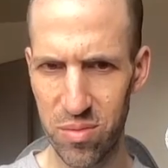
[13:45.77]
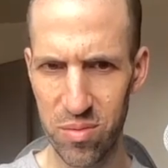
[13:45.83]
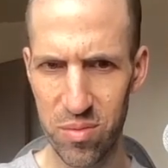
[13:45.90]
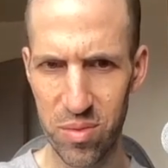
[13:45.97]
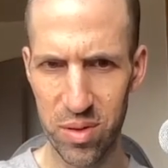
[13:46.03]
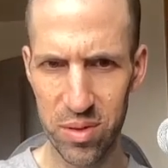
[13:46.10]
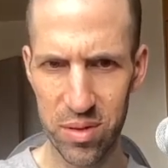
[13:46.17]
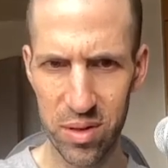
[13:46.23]

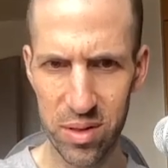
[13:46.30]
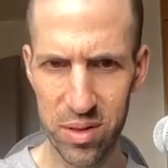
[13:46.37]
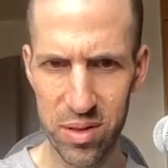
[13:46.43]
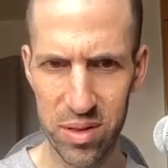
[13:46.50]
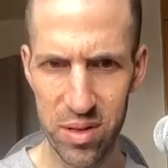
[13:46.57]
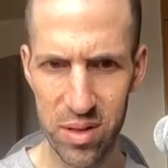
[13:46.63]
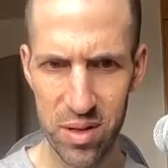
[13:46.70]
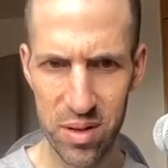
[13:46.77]
what is this?
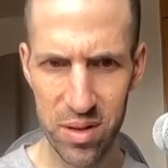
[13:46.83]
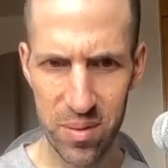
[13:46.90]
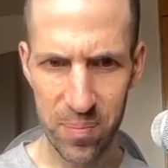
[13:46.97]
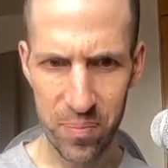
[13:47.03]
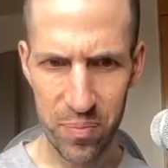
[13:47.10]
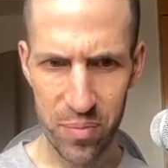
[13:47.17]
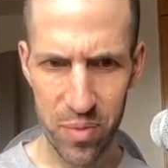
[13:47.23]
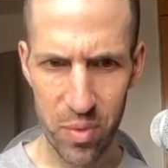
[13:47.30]

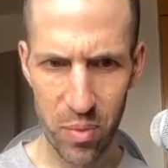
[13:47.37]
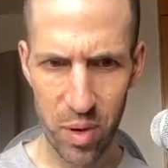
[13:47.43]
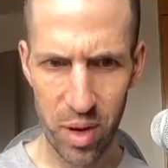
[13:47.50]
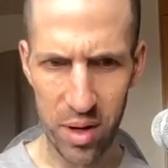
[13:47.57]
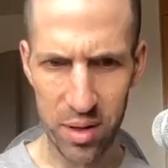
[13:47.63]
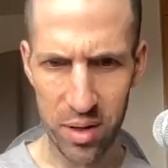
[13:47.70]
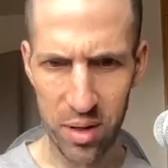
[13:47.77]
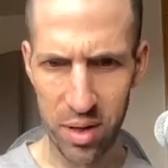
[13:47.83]

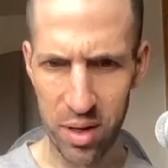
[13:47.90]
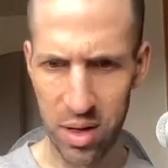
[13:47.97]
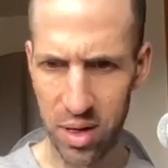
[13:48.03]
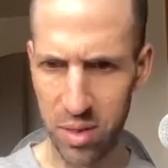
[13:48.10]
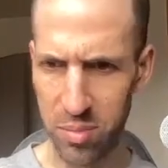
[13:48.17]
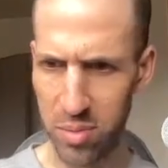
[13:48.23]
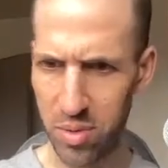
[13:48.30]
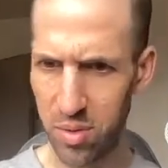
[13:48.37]
Ron
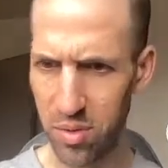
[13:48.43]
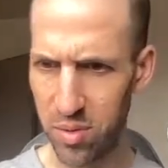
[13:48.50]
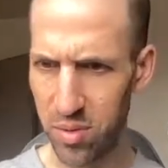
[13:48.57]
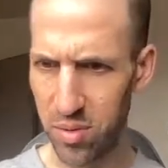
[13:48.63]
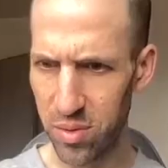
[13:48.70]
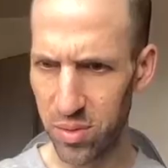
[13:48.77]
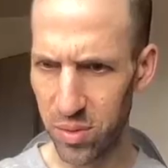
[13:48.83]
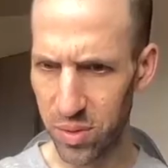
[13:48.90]
Cobb.
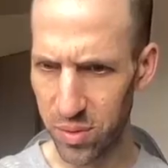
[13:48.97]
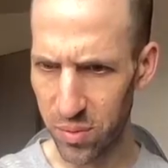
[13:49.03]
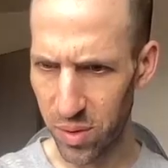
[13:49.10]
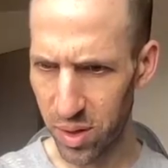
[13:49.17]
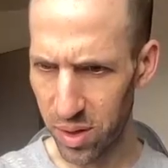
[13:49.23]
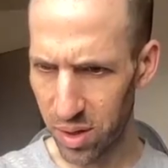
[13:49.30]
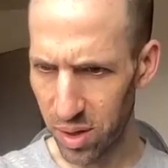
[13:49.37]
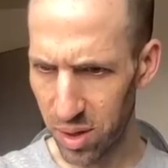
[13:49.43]
Which one's Ron
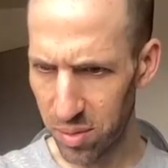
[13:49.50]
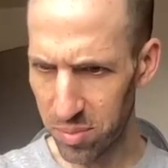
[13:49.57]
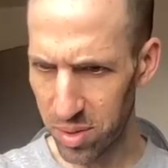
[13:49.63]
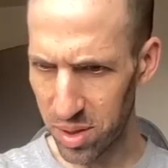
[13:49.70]
Cobb?